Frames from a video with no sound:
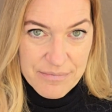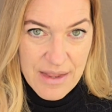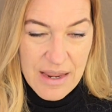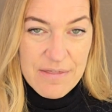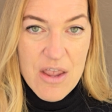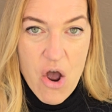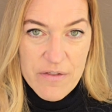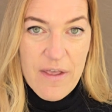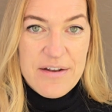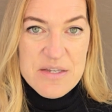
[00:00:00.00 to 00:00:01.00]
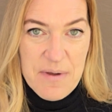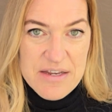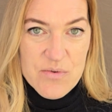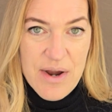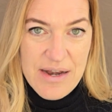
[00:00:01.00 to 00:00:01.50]
in the online
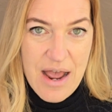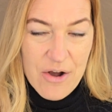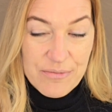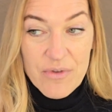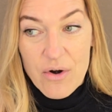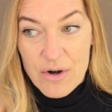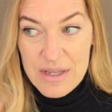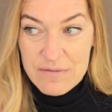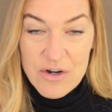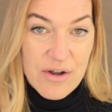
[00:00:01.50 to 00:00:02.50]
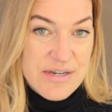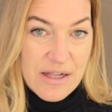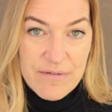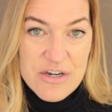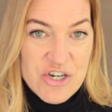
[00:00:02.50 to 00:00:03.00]
space right now, or even on
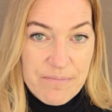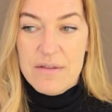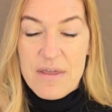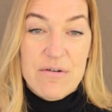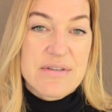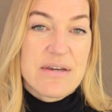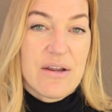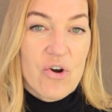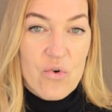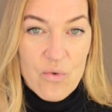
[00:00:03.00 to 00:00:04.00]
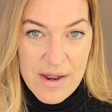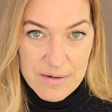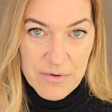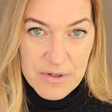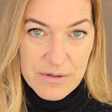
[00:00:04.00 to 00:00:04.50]
television. There is an
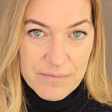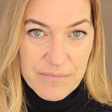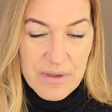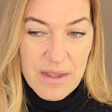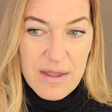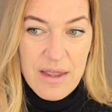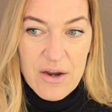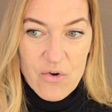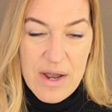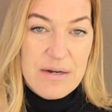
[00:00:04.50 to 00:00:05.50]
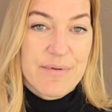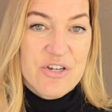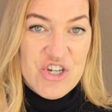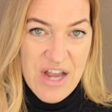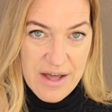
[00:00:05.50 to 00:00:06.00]
incredible
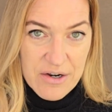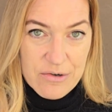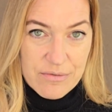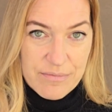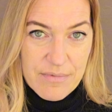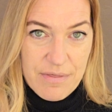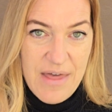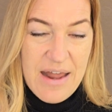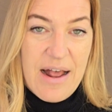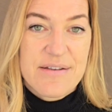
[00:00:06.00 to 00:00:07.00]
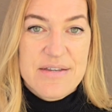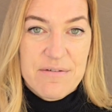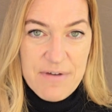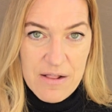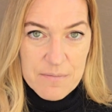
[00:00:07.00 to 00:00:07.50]
shadow that has
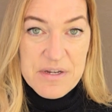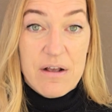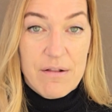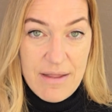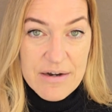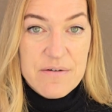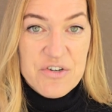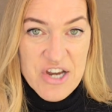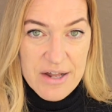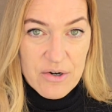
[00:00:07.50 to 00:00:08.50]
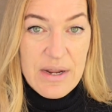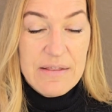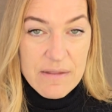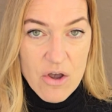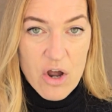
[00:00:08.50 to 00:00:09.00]
developed, a collective shadow
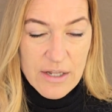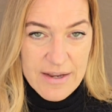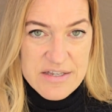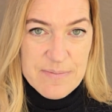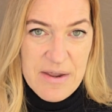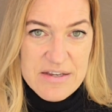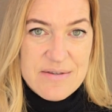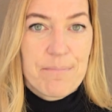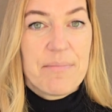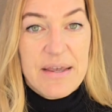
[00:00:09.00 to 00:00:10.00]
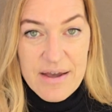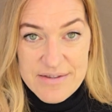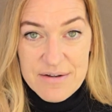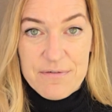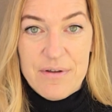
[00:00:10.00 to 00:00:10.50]
in the online space
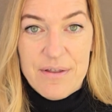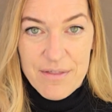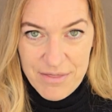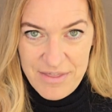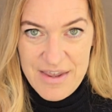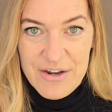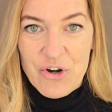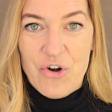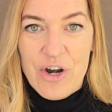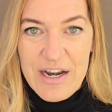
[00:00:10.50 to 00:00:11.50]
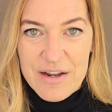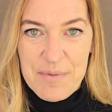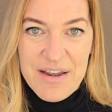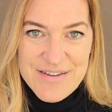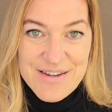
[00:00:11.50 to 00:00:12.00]
because of the inner critic,
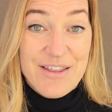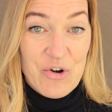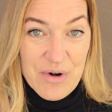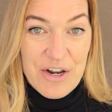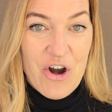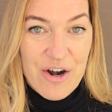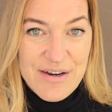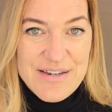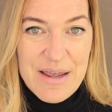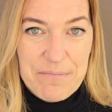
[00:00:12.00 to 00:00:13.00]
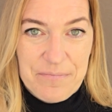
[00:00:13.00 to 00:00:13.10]
because of the critic archetype.